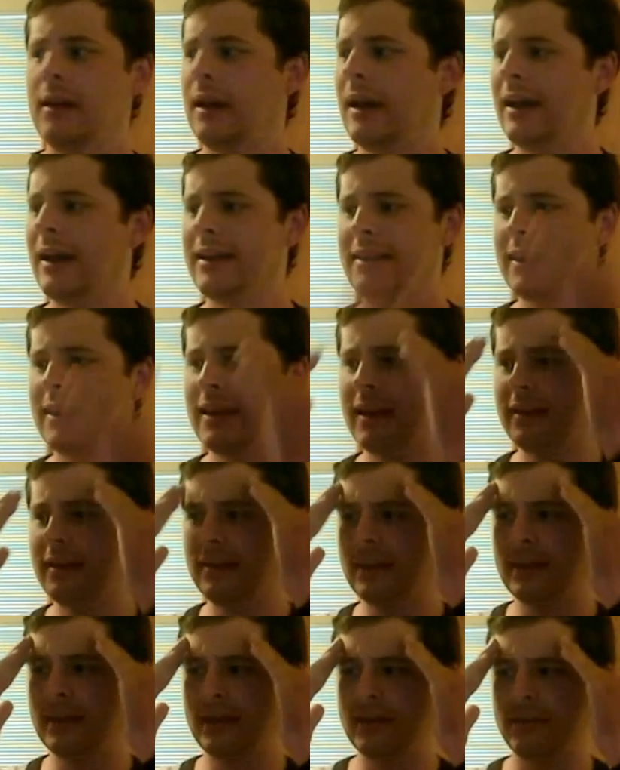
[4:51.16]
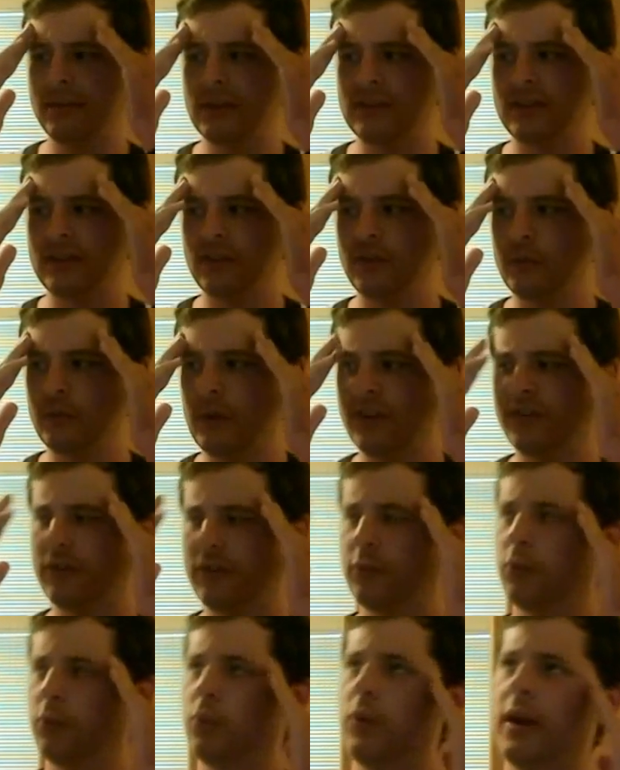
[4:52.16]
I can't think of a situation
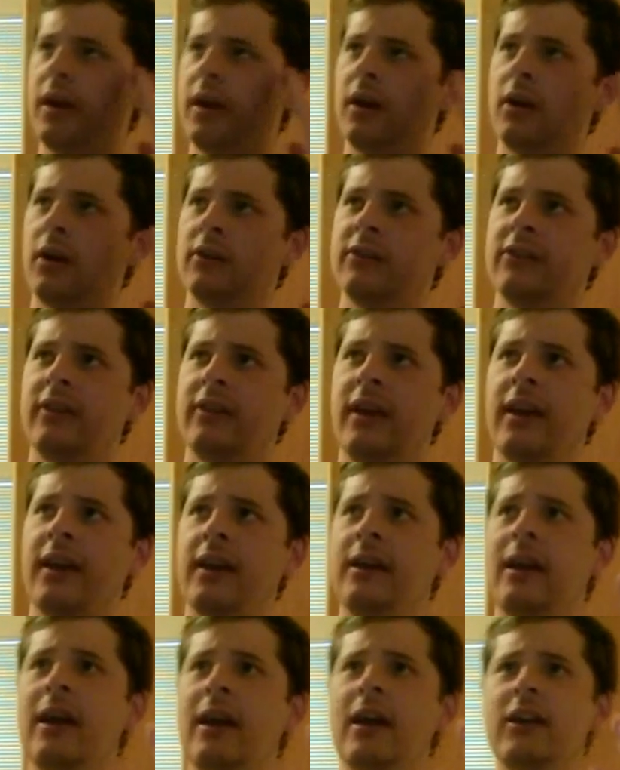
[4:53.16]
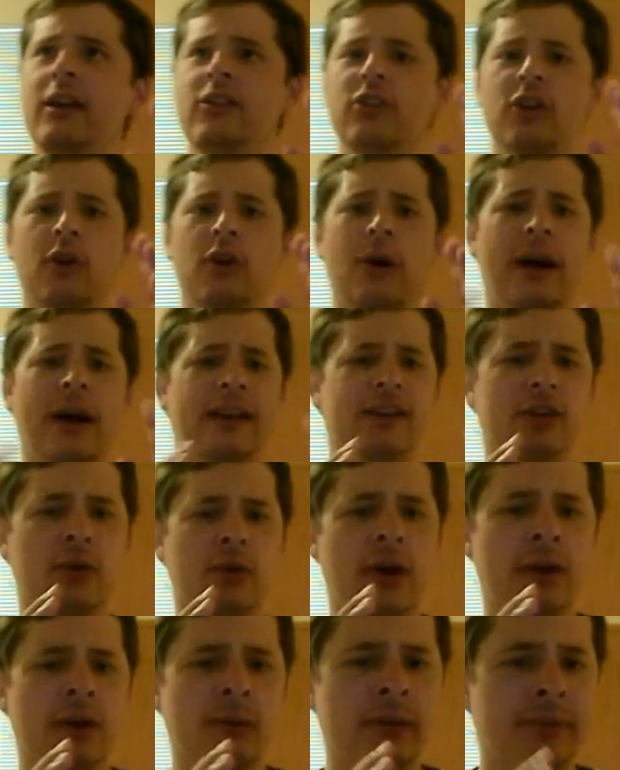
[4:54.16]
where, say, you know, I go
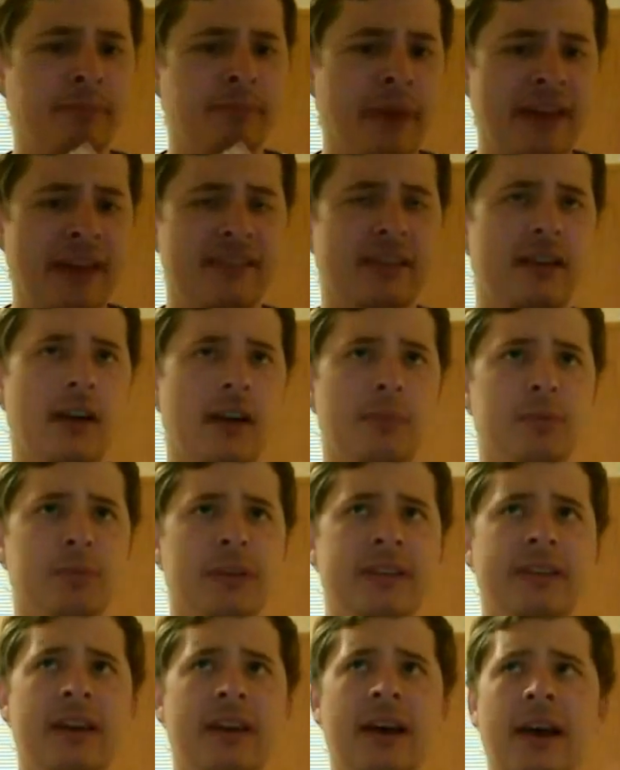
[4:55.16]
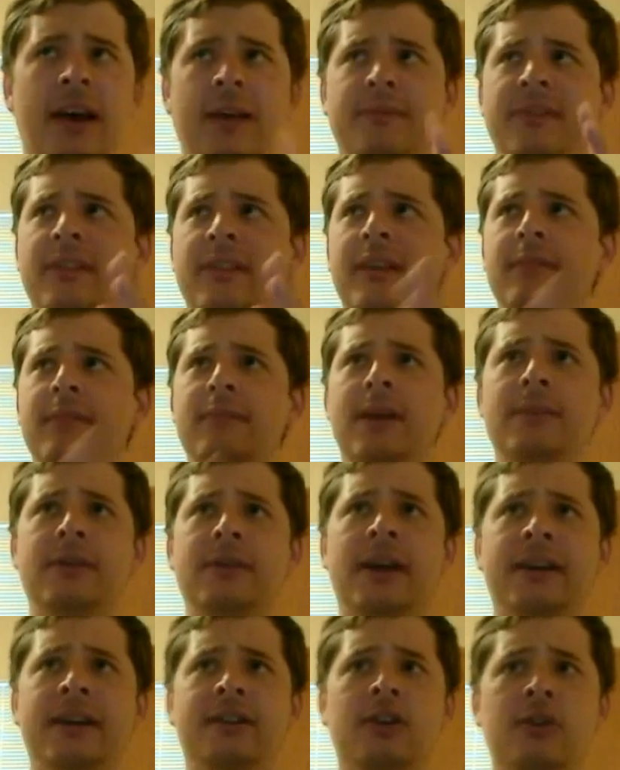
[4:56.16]
out with Bess a couple of times and then maybe
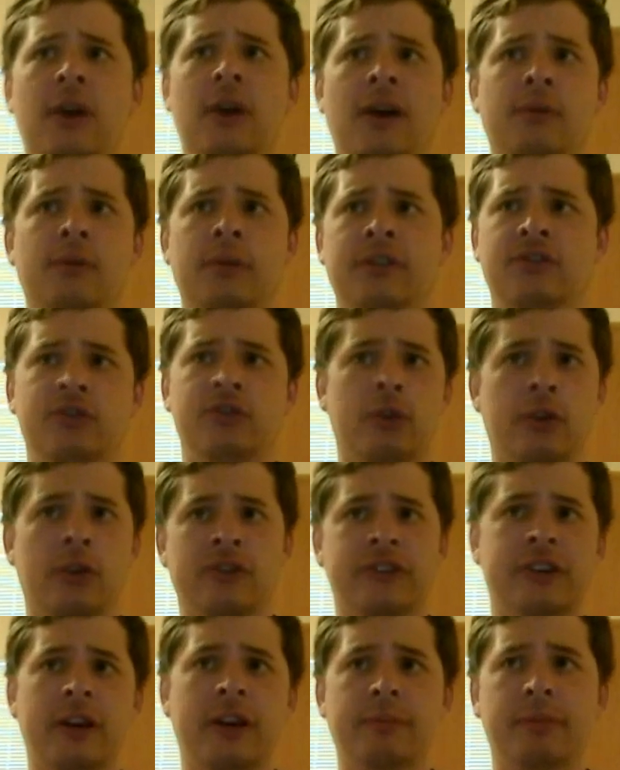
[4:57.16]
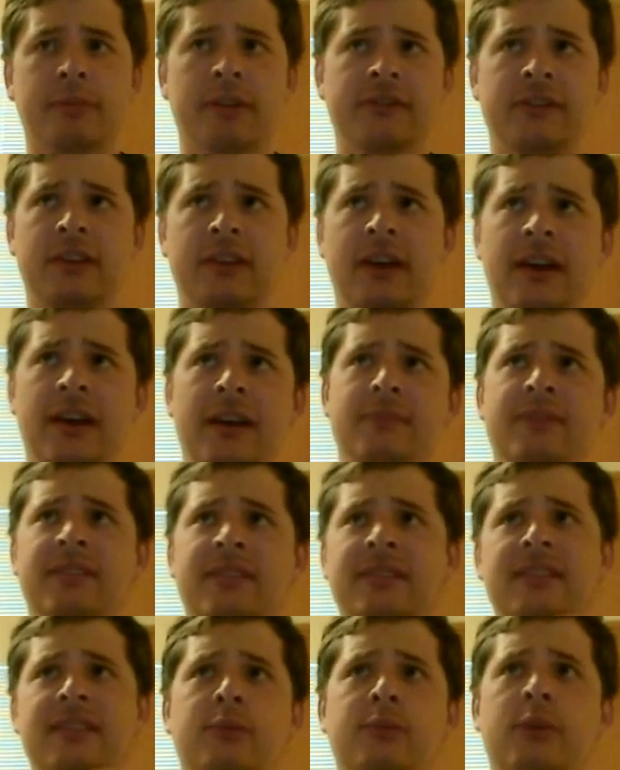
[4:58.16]
I go out with George a couple of times to
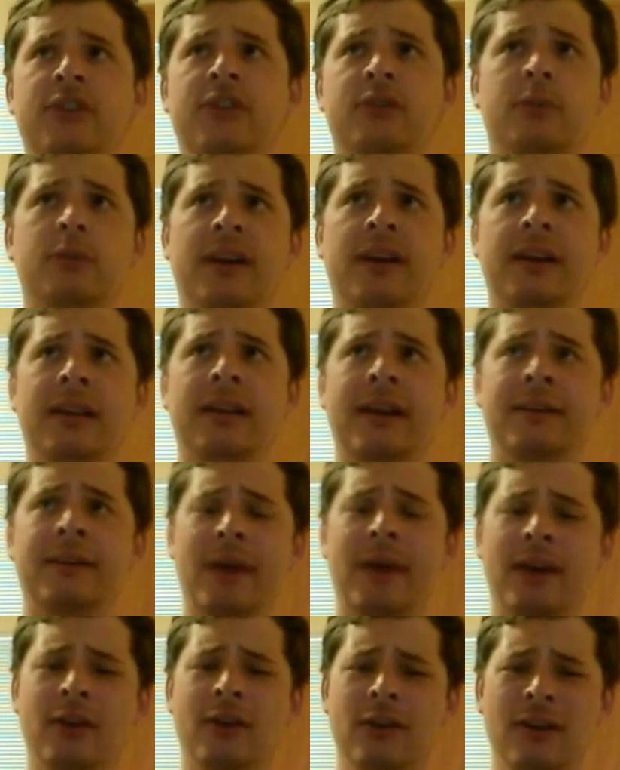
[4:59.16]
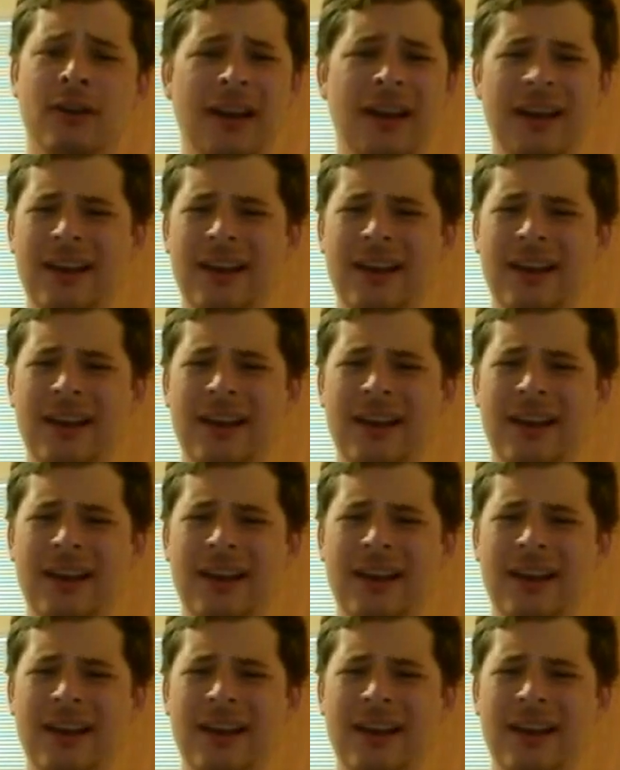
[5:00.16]
see which one I like better.